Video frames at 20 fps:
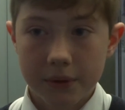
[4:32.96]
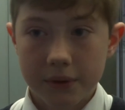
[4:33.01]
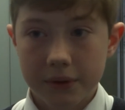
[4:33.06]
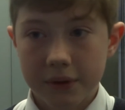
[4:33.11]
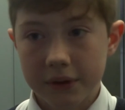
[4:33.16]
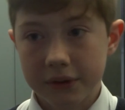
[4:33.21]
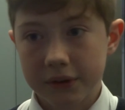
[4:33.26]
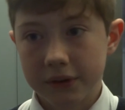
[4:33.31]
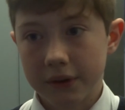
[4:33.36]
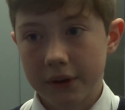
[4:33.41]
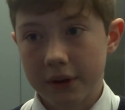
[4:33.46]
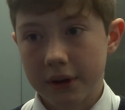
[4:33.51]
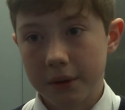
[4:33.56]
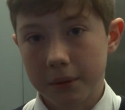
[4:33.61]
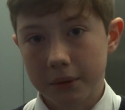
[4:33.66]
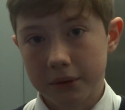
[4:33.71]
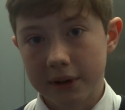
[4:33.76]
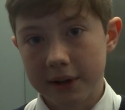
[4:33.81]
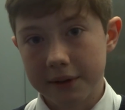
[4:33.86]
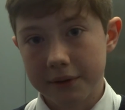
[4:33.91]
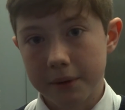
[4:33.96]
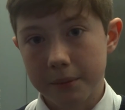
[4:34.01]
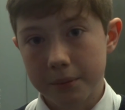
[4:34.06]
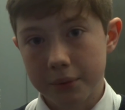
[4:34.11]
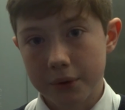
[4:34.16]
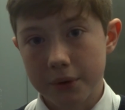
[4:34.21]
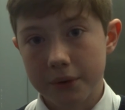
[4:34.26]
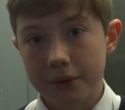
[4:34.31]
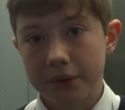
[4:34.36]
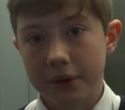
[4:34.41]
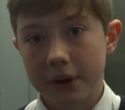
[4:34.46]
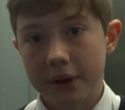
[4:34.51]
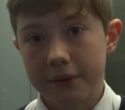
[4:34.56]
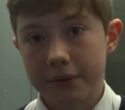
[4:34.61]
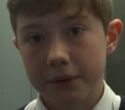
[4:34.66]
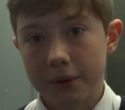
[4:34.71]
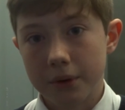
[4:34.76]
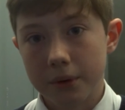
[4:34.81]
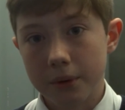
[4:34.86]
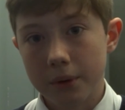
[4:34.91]
He was living proof that
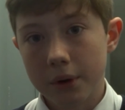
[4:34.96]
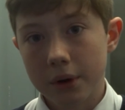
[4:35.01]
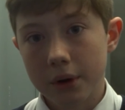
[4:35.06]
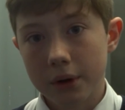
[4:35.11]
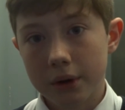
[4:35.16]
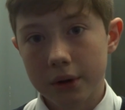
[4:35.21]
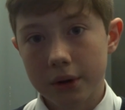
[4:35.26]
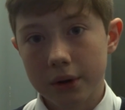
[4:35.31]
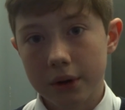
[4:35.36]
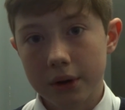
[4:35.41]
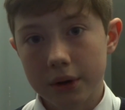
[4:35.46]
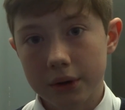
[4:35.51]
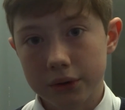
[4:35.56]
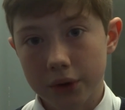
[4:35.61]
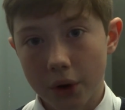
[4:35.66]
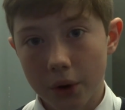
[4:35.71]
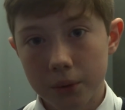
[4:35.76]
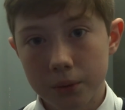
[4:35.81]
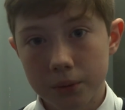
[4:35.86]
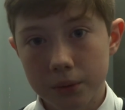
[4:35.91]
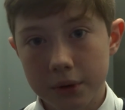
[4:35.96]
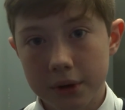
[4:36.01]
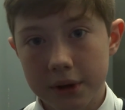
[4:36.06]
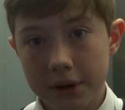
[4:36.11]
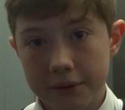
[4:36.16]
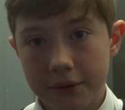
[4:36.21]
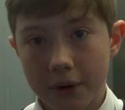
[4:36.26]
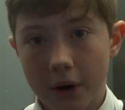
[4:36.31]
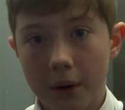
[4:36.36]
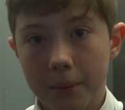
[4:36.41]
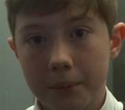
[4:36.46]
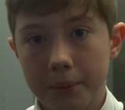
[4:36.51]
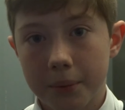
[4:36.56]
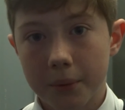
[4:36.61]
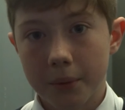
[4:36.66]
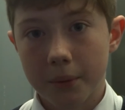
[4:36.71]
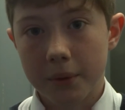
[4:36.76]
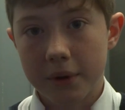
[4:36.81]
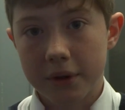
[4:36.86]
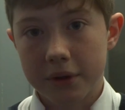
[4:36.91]
if you don't give up
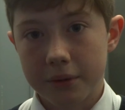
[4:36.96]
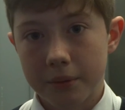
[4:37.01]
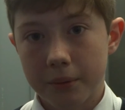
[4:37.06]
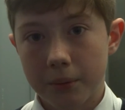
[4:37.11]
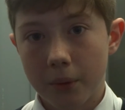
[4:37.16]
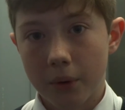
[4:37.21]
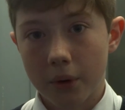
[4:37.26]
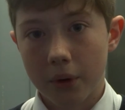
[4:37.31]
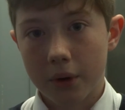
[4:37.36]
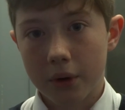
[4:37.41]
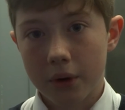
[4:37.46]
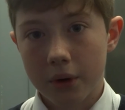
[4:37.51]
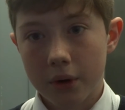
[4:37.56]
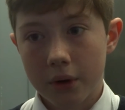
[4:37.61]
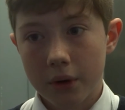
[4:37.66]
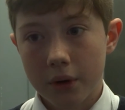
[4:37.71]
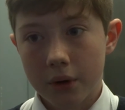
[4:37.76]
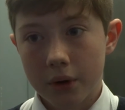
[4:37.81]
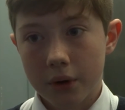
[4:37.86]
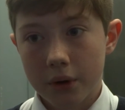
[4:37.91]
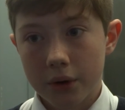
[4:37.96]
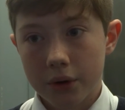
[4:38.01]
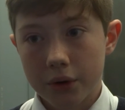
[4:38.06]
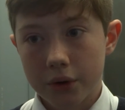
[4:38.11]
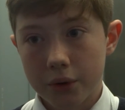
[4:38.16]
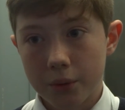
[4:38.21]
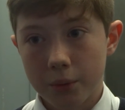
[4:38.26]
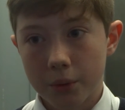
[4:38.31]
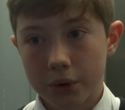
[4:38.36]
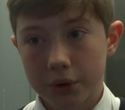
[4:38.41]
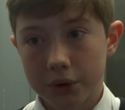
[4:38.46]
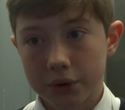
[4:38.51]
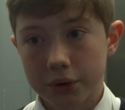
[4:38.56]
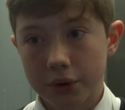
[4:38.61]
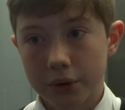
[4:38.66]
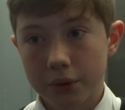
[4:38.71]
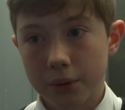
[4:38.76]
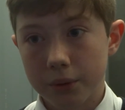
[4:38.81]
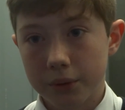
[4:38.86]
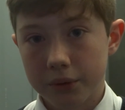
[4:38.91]
with what you want to
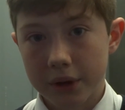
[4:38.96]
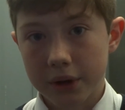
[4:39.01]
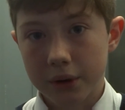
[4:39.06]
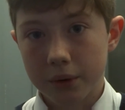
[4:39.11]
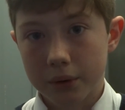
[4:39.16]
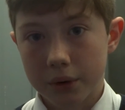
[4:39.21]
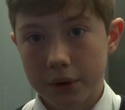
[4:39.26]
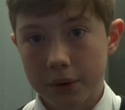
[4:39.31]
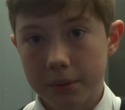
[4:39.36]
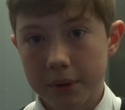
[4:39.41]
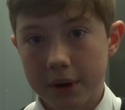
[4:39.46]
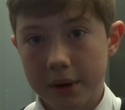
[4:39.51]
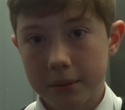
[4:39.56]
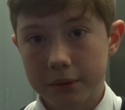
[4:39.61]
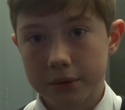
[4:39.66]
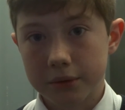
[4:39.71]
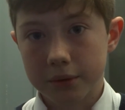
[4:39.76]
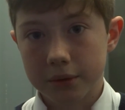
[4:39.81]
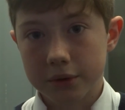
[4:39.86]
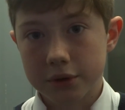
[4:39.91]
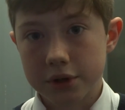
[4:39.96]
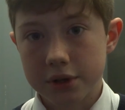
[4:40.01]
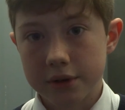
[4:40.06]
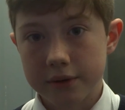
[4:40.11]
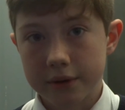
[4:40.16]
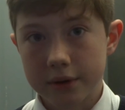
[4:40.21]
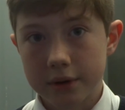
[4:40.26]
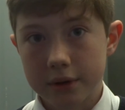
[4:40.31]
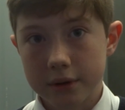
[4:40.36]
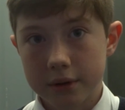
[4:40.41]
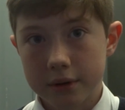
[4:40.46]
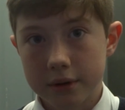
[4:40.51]
do, then you're going to be able to achieve it.